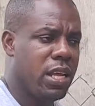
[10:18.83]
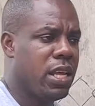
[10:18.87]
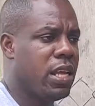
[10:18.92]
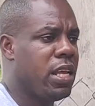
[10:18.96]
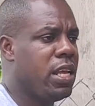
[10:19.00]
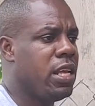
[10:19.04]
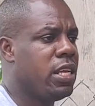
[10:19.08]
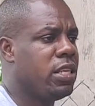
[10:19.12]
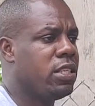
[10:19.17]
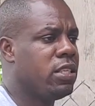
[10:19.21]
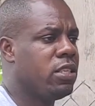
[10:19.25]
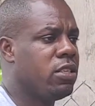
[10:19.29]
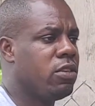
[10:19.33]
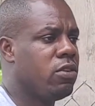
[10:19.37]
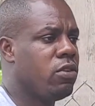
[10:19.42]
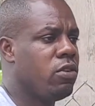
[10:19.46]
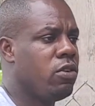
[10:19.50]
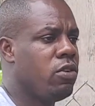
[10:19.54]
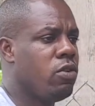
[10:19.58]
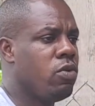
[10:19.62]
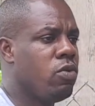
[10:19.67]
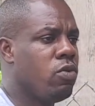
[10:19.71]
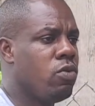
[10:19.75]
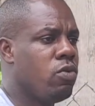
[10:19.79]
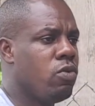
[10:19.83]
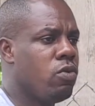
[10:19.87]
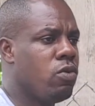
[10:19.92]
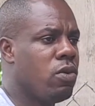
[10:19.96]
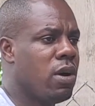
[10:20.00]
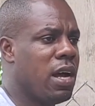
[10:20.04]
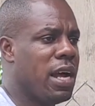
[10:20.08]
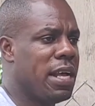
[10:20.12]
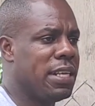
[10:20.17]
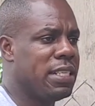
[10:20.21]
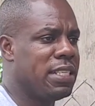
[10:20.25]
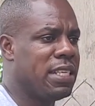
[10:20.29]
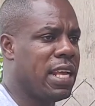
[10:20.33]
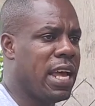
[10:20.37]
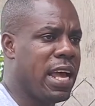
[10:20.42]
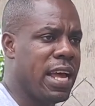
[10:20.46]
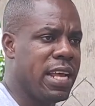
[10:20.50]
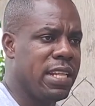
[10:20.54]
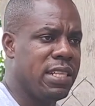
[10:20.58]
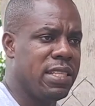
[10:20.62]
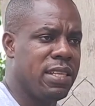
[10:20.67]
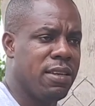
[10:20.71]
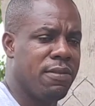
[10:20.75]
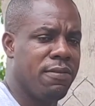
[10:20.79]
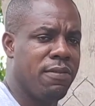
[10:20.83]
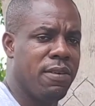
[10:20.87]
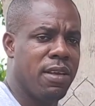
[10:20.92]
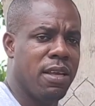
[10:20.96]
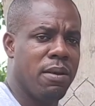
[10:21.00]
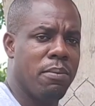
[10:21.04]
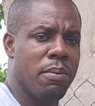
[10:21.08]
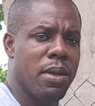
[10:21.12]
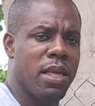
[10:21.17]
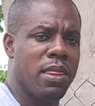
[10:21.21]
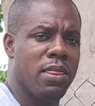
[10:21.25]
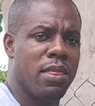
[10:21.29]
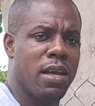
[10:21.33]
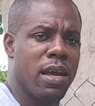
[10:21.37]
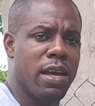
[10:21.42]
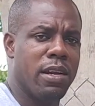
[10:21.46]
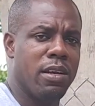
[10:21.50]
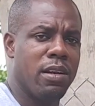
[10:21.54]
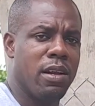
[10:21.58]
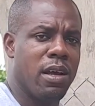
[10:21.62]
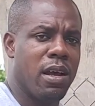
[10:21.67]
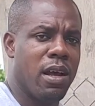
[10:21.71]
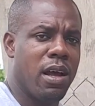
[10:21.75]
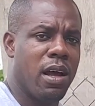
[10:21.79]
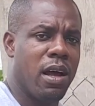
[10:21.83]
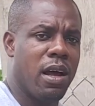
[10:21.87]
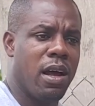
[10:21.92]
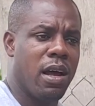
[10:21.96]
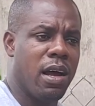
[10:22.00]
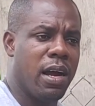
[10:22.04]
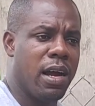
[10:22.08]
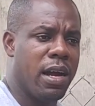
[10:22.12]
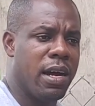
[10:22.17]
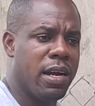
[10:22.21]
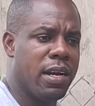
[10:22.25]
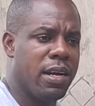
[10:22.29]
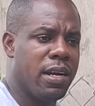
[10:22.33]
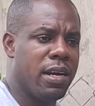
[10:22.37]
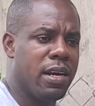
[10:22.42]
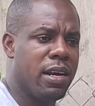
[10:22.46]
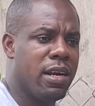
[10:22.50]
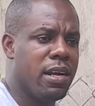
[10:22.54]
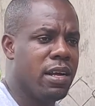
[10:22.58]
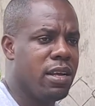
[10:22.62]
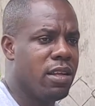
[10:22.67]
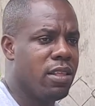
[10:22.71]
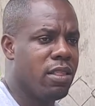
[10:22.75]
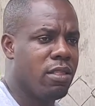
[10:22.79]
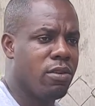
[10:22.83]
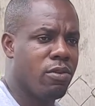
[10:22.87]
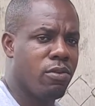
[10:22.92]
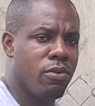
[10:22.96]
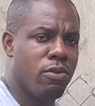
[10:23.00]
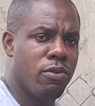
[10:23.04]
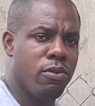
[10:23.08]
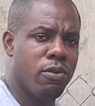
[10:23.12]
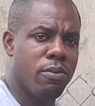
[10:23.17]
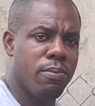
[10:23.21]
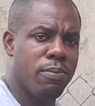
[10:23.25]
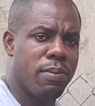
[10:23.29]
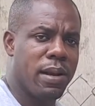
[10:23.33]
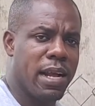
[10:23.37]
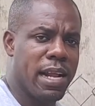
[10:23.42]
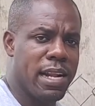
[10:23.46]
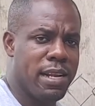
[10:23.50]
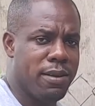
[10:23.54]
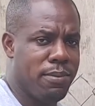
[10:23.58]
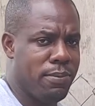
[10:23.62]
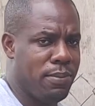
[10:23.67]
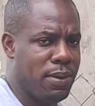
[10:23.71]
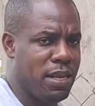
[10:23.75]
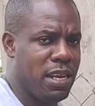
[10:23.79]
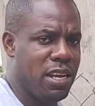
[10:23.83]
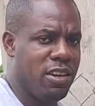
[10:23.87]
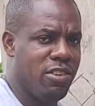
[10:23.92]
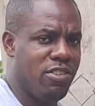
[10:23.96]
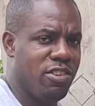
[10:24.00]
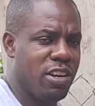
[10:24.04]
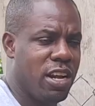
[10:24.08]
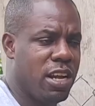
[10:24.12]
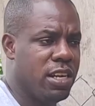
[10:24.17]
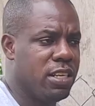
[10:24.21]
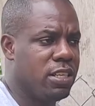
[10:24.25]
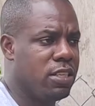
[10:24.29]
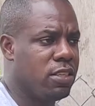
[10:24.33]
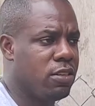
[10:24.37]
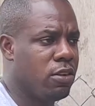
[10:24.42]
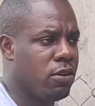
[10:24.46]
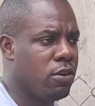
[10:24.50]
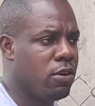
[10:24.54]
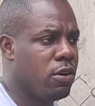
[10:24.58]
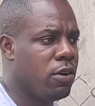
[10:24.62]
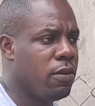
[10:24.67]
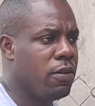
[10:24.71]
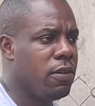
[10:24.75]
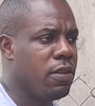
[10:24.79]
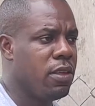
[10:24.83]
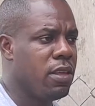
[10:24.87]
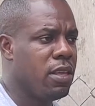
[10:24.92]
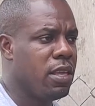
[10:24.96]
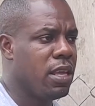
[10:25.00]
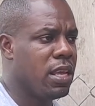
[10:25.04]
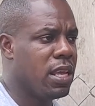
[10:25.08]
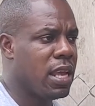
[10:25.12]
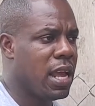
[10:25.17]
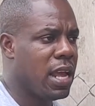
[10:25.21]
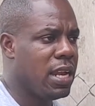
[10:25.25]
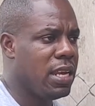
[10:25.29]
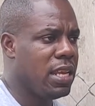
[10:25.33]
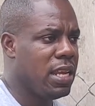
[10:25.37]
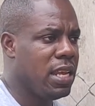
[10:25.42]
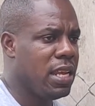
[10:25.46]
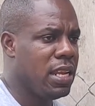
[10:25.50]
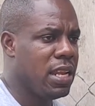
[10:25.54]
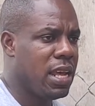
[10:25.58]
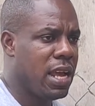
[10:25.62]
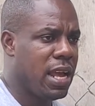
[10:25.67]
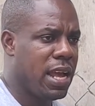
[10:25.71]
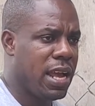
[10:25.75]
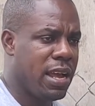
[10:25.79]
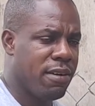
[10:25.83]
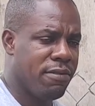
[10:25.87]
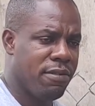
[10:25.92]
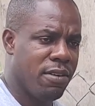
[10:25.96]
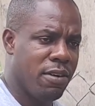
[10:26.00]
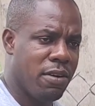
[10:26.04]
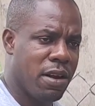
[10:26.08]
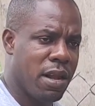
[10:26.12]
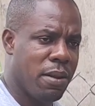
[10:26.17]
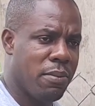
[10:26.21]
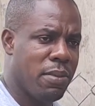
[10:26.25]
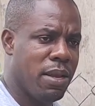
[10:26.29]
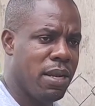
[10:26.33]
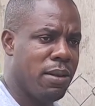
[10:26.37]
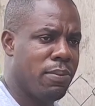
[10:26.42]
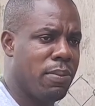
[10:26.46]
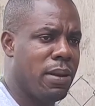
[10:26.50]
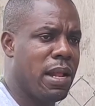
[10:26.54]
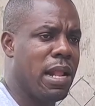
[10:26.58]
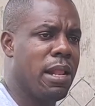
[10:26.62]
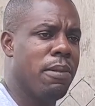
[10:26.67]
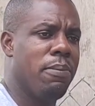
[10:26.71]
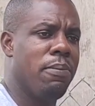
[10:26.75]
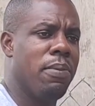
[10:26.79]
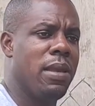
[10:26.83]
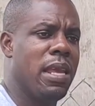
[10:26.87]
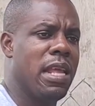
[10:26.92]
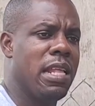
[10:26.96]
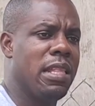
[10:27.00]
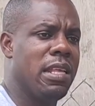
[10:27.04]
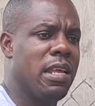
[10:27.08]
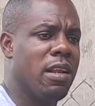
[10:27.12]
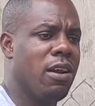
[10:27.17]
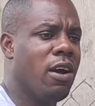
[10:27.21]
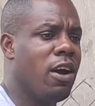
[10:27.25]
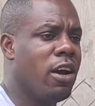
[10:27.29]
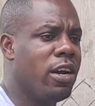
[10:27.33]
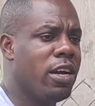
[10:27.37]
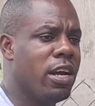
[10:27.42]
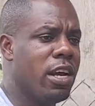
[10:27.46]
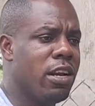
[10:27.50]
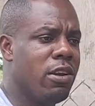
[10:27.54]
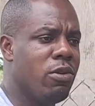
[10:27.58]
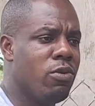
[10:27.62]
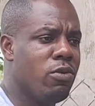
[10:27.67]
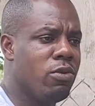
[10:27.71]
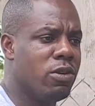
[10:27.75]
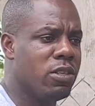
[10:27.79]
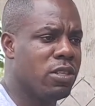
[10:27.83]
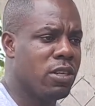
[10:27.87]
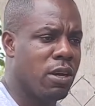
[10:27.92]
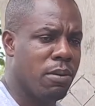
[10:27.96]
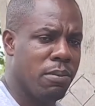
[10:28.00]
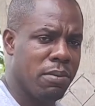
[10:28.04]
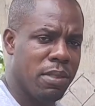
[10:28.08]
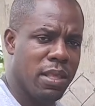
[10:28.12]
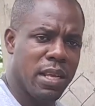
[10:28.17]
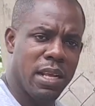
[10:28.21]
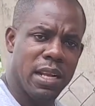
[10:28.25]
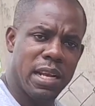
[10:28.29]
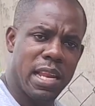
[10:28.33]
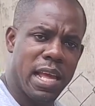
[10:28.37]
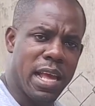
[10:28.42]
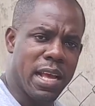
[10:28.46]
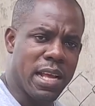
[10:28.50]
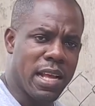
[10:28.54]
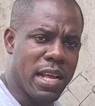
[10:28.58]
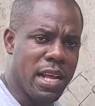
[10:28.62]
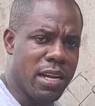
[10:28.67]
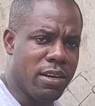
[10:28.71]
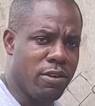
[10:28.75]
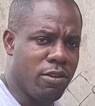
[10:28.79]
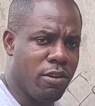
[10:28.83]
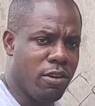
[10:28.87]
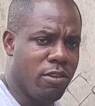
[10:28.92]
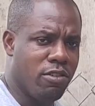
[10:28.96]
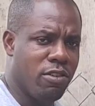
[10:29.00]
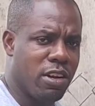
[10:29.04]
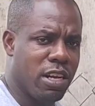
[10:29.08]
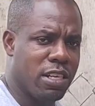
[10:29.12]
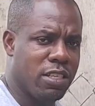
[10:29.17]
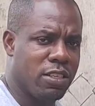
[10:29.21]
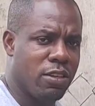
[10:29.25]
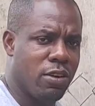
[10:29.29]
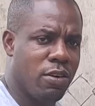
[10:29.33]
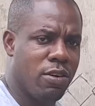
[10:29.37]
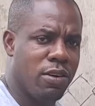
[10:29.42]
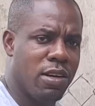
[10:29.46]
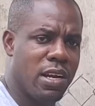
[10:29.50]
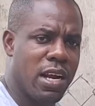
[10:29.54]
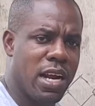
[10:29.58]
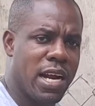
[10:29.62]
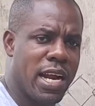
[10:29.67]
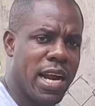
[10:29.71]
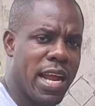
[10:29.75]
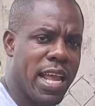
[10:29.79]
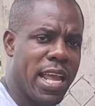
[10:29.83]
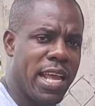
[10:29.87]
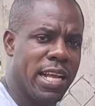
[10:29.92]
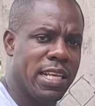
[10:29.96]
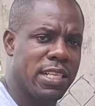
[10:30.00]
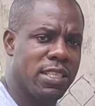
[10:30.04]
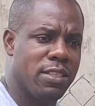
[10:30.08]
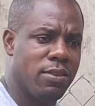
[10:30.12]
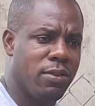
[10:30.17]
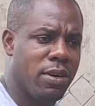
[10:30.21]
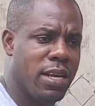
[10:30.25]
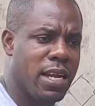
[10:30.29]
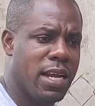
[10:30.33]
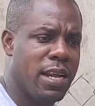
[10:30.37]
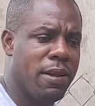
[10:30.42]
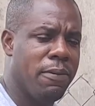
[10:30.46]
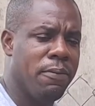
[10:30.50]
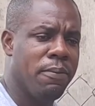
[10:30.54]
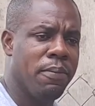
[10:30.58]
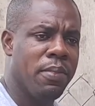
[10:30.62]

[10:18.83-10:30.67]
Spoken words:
is to do a scientific method or through palpation. So you can either have the rabbit palpated or you do something like an ultrasound or an x-ray.